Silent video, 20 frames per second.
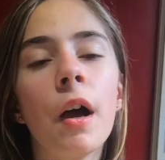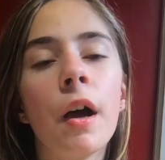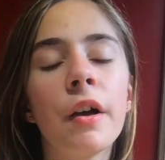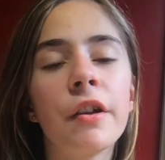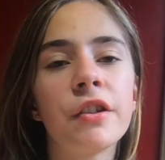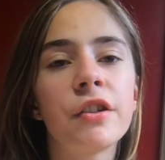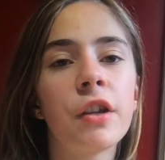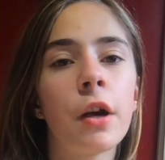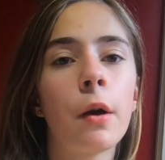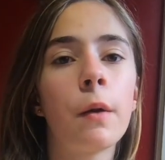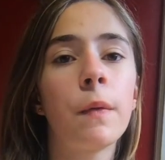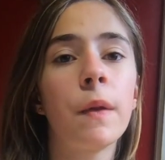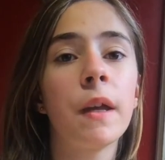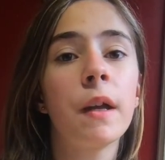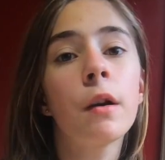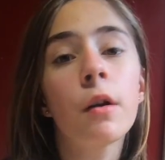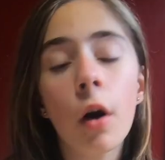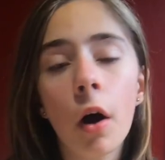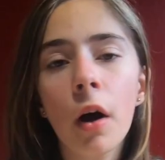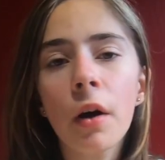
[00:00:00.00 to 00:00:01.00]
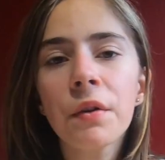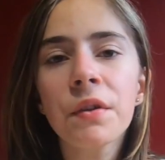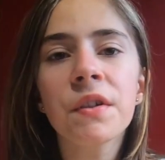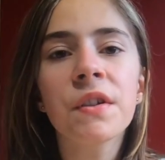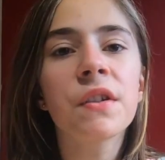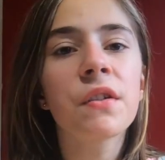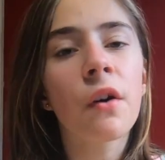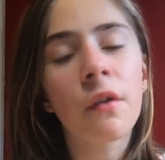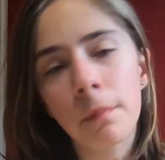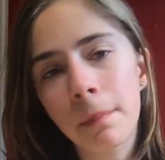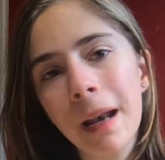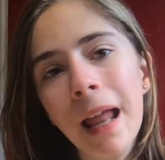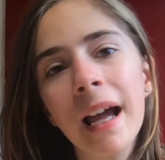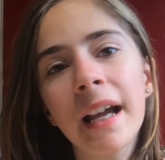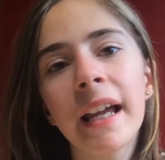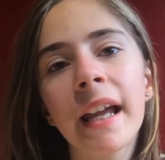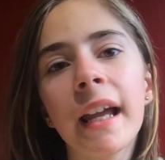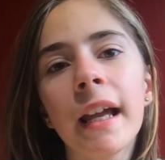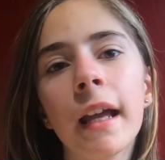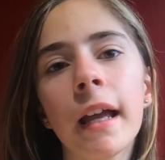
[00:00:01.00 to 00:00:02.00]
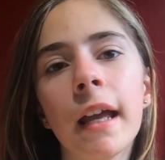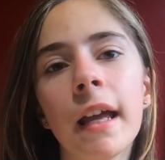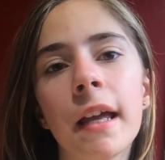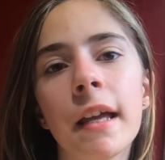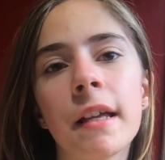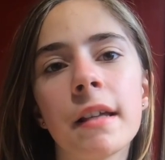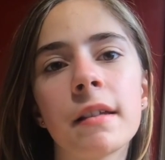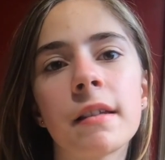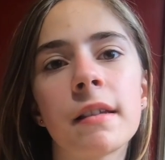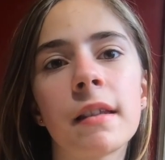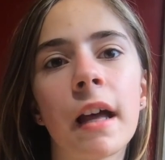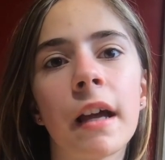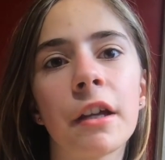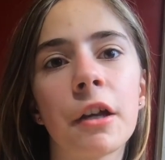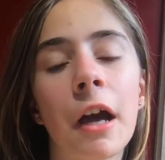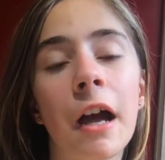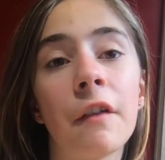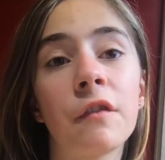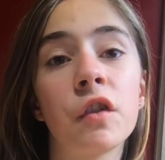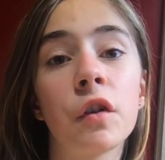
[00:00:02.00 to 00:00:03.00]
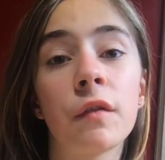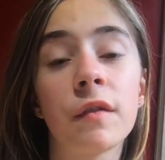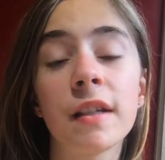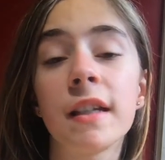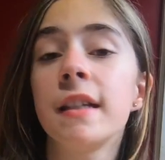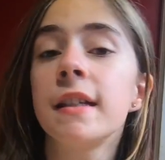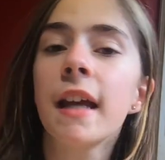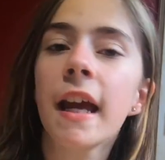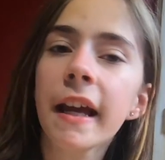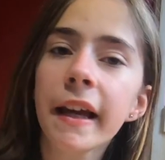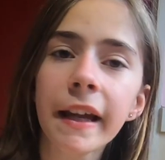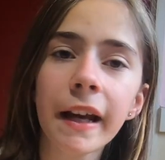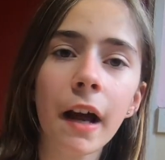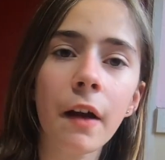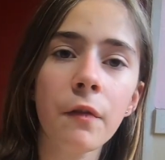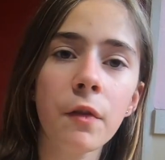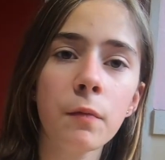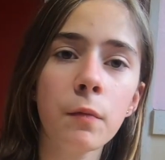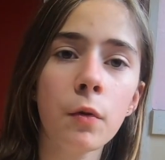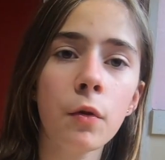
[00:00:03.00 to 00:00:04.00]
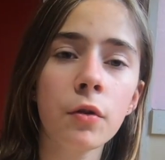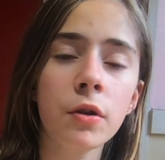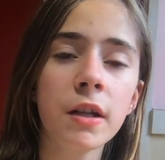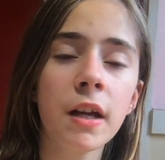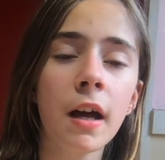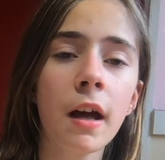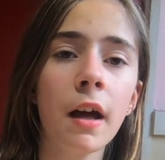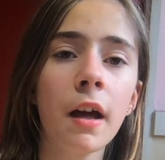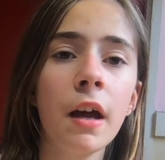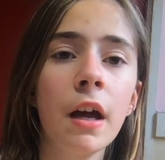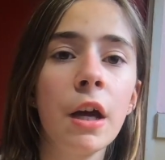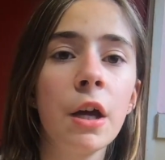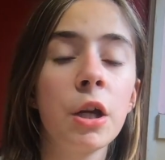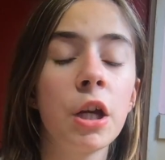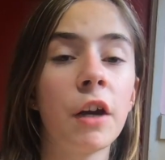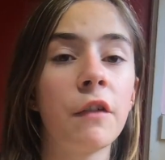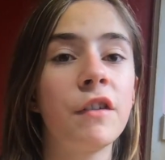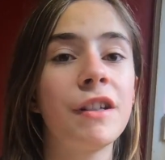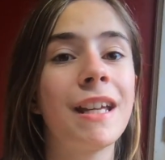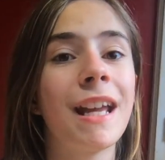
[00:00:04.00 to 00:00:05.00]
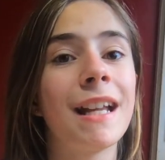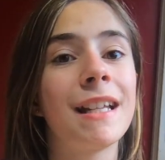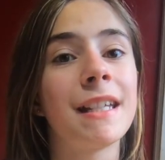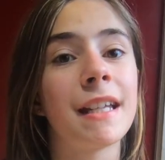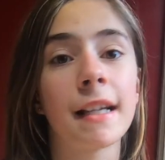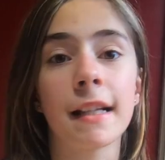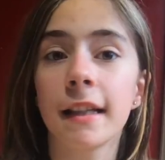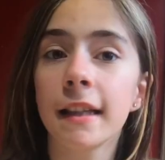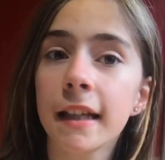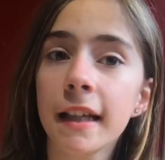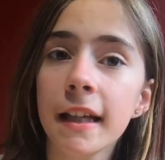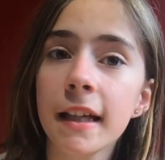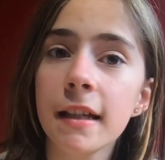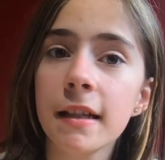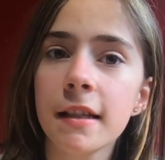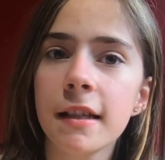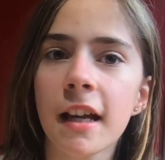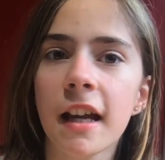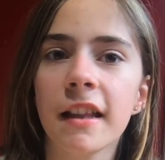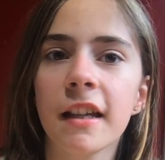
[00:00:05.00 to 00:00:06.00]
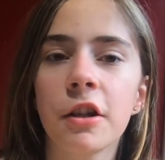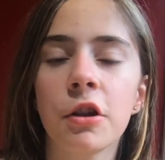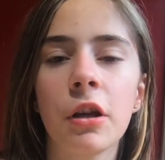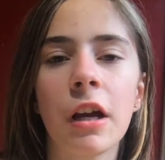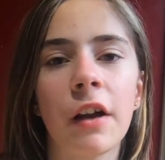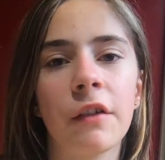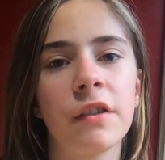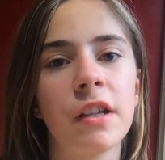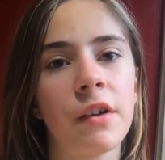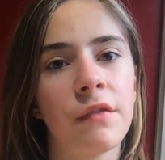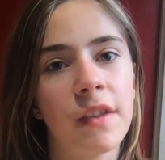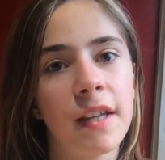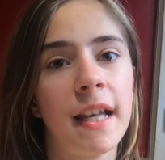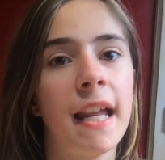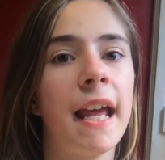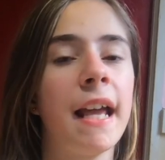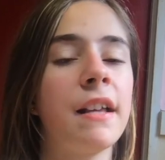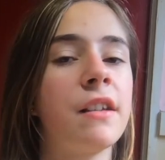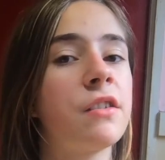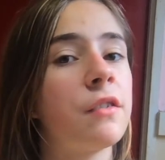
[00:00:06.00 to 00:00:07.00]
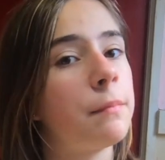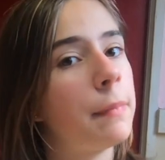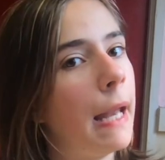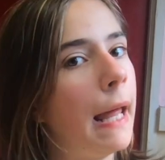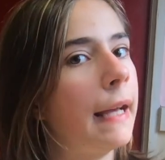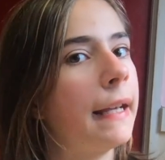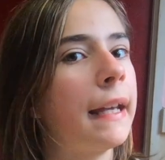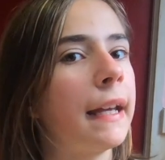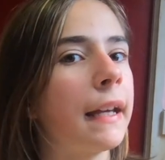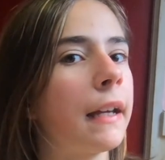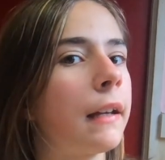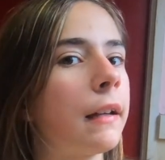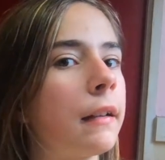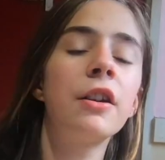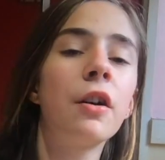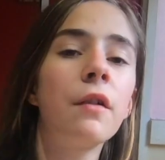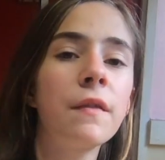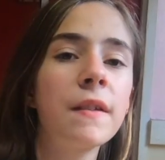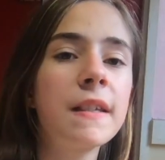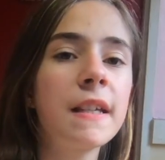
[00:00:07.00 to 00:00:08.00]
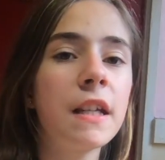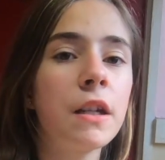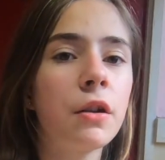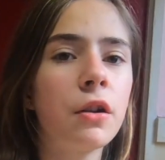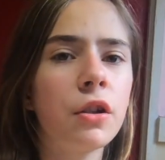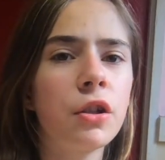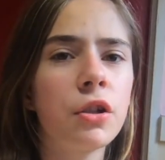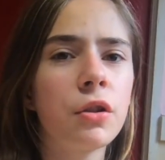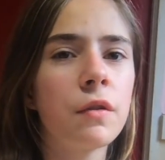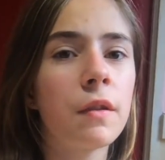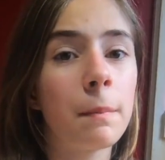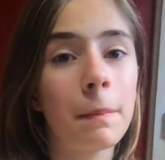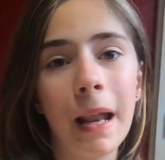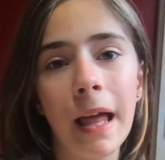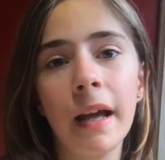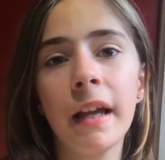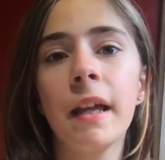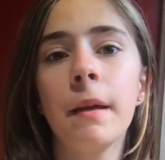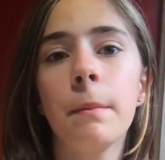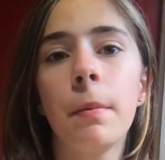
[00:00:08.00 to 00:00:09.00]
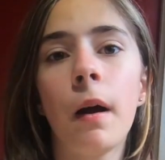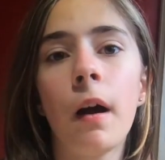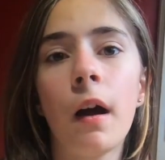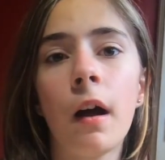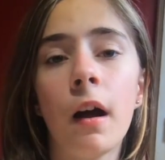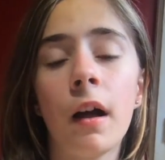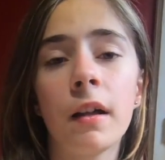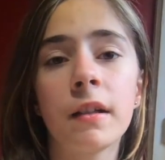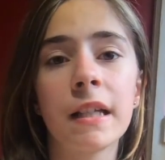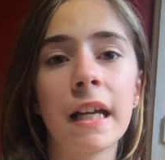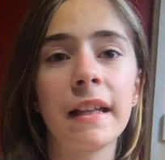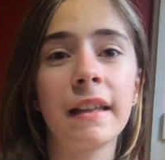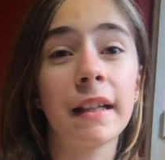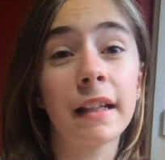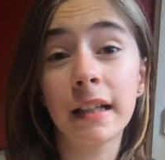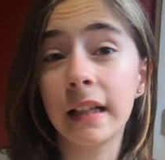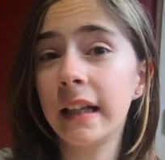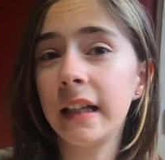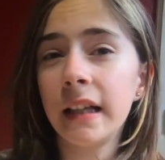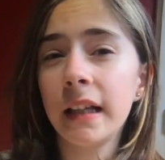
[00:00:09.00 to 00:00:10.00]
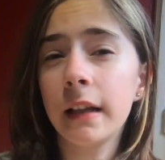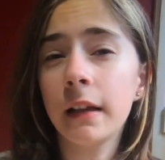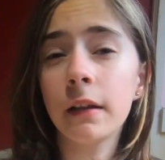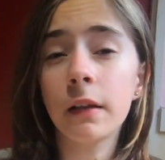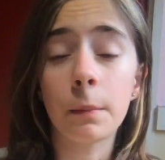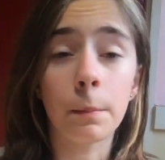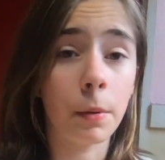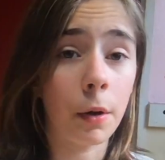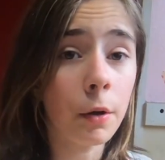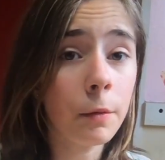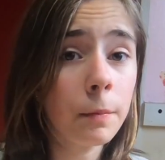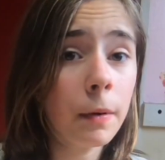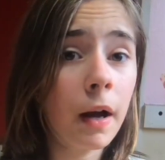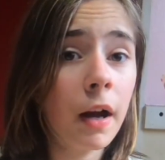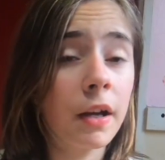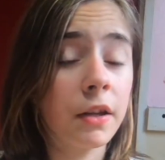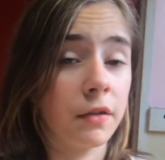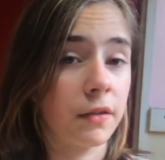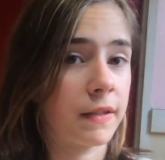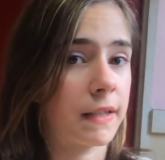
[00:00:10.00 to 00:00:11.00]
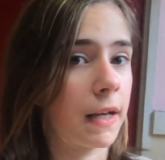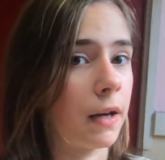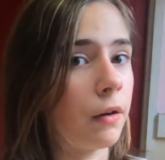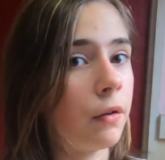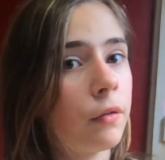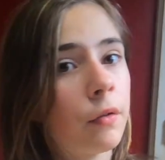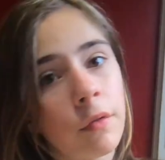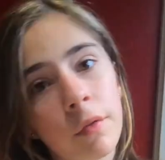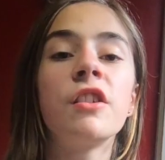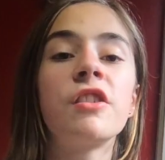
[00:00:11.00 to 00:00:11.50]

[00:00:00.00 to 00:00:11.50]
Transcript: So the costs of blacking is that you have to obviously take it out of the water, you have to get it cleaned, and then you have to have the layers of blacking. And obviously you can do the blacking part and the cleaning the boat part yourself.